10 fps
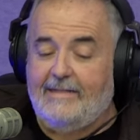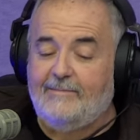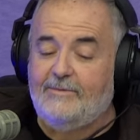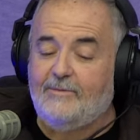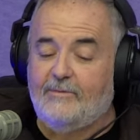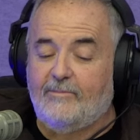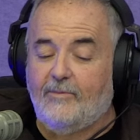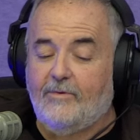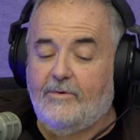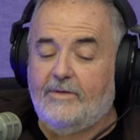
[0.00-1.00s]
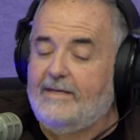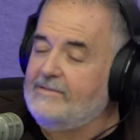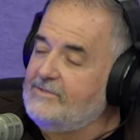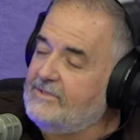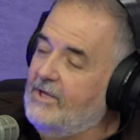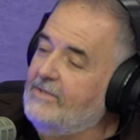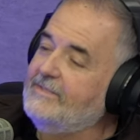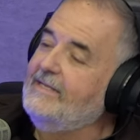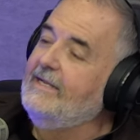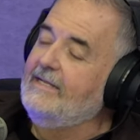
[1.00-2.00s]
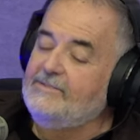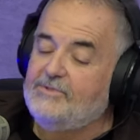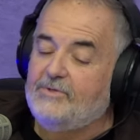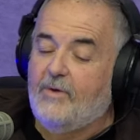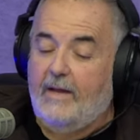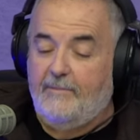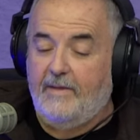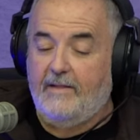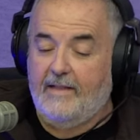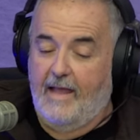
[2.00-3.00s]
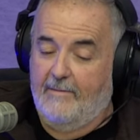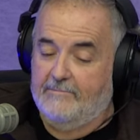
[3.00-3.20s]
them to a board and salting and scraping them.